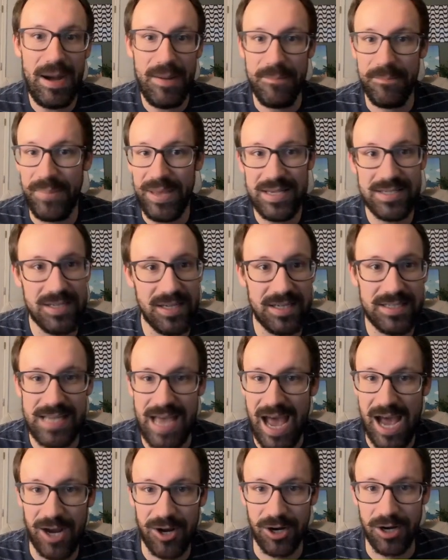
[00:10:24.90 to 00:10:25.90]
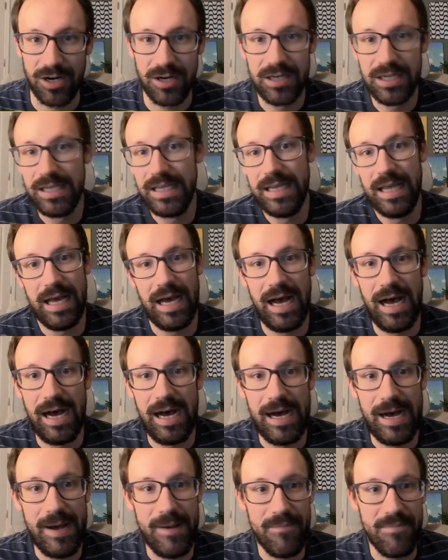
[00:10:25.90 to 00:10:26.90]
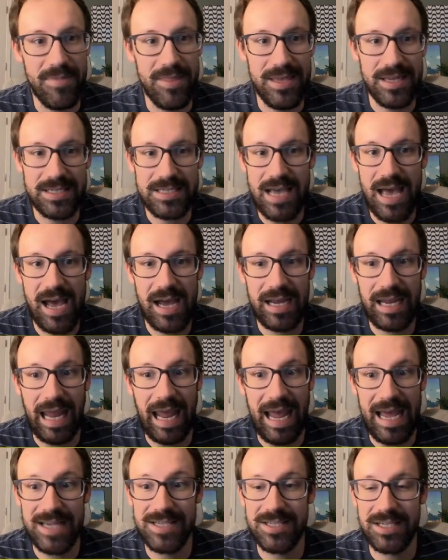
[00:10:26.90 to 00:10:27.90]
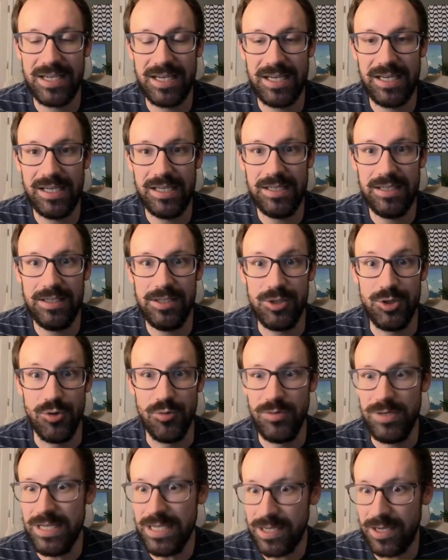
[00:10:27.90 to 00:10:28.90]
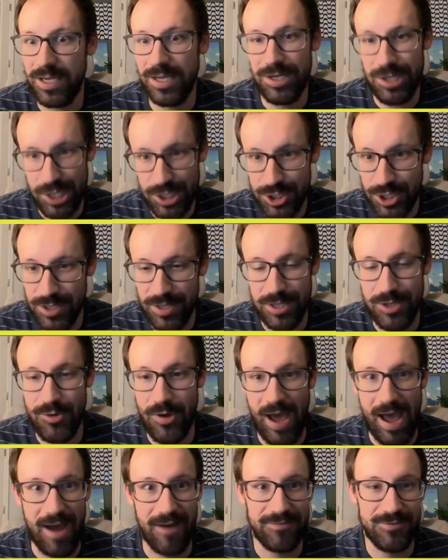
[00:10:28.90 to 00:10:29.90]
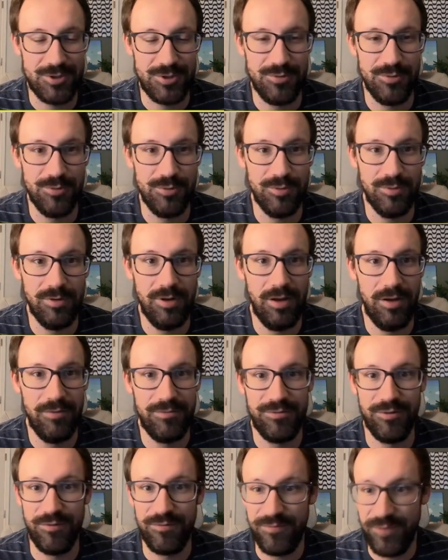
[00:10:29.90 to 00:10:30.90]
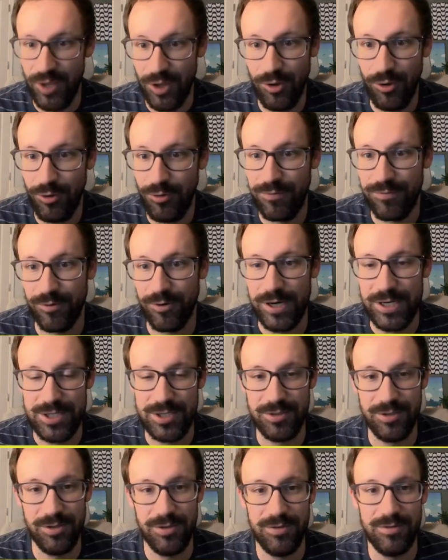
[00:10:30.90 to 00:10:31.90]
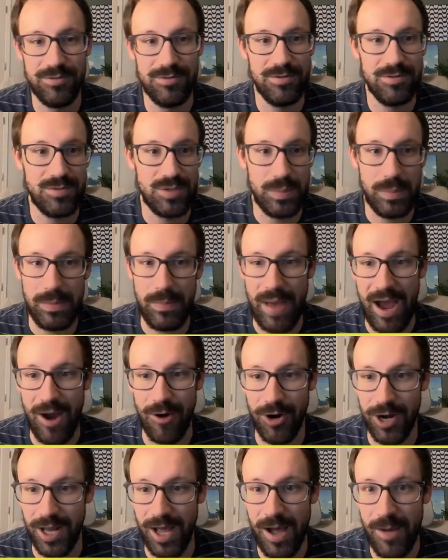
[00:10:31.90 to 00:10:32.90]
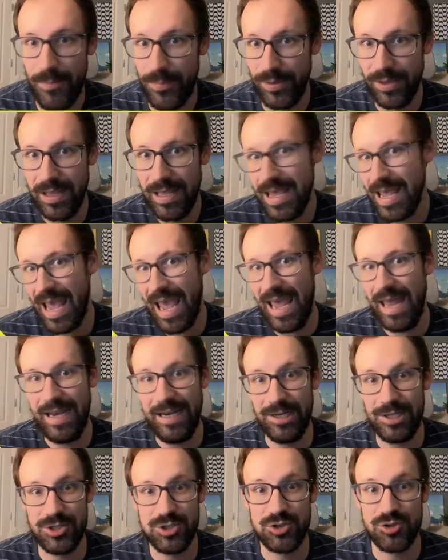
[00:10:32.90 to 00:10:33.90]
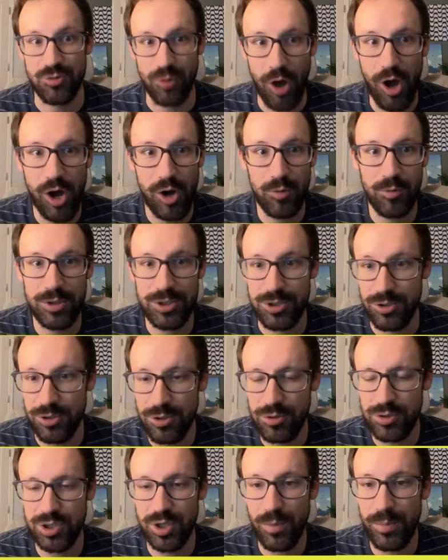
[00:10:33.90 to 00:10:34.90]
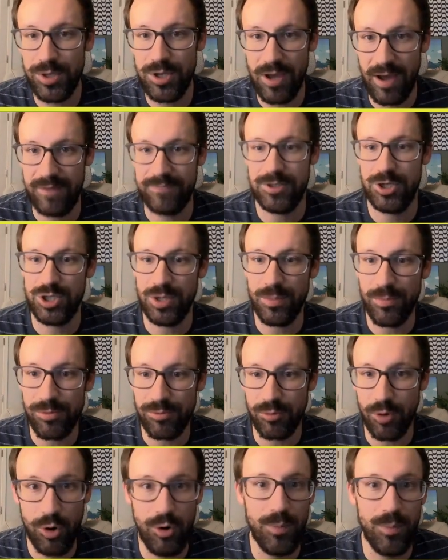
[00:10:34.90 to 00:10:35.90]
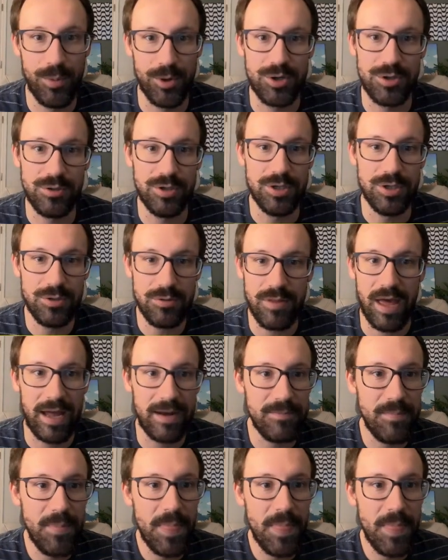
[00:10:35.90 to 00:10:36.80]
basic attacker. The attack has a unique condition that you have to fulfill for it to be powered up, and it's strong once you do so, but you have to jump through a hoop or two to do that.